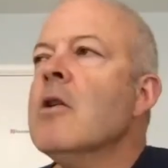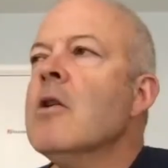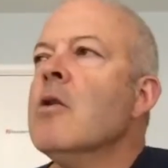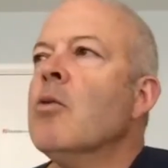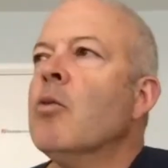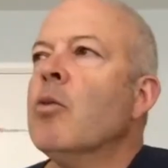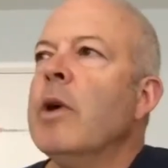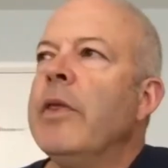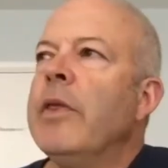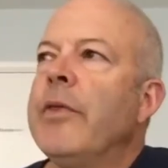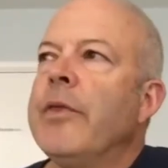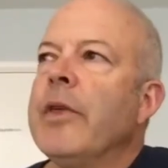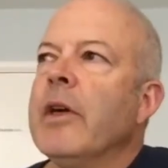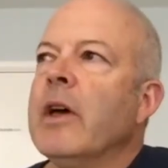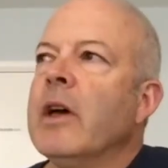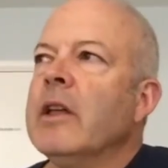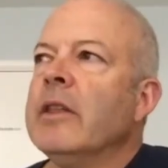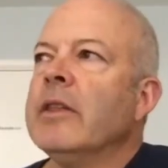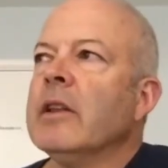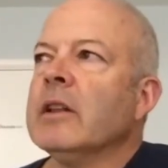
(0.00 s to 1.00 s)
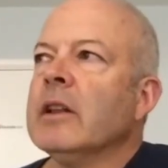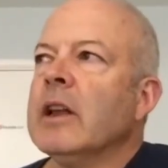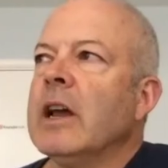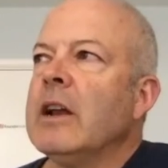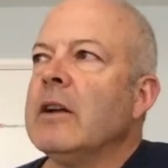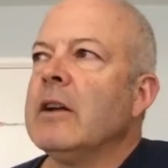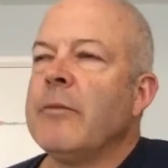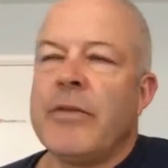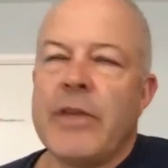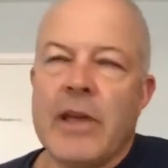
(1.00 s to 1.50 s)
With the
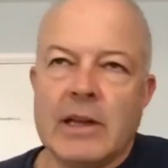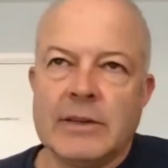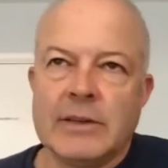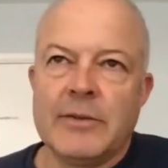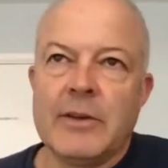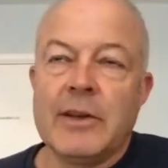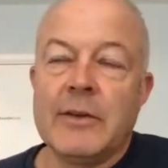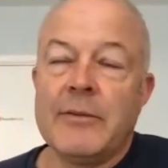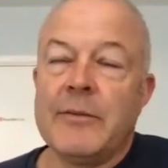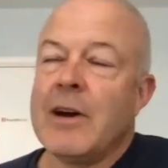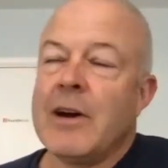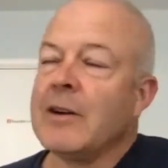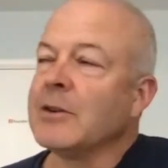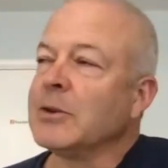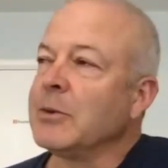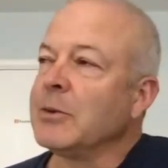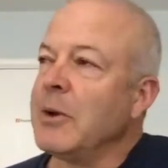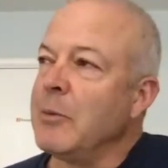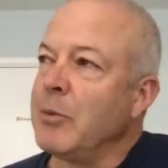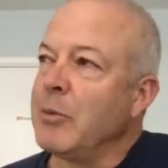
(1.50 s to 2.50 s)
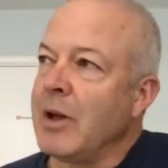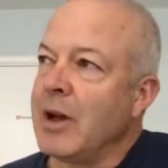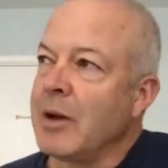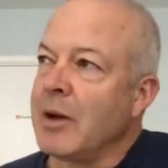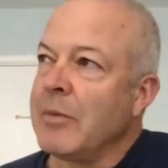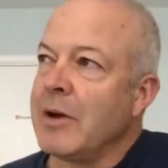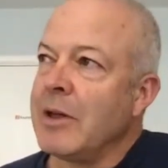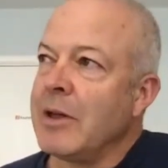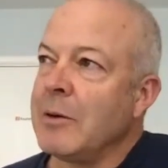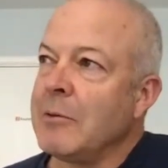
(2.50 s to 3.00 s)
later, thanks for the Foundersuite
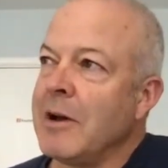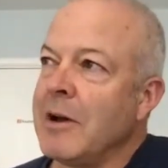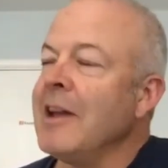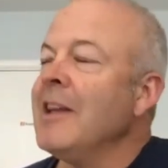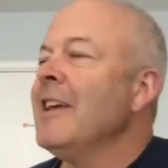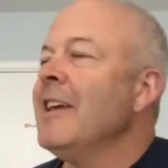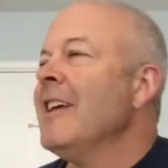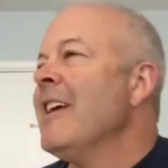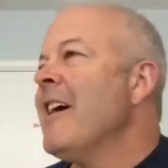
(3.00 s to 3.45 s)
plug, by the way,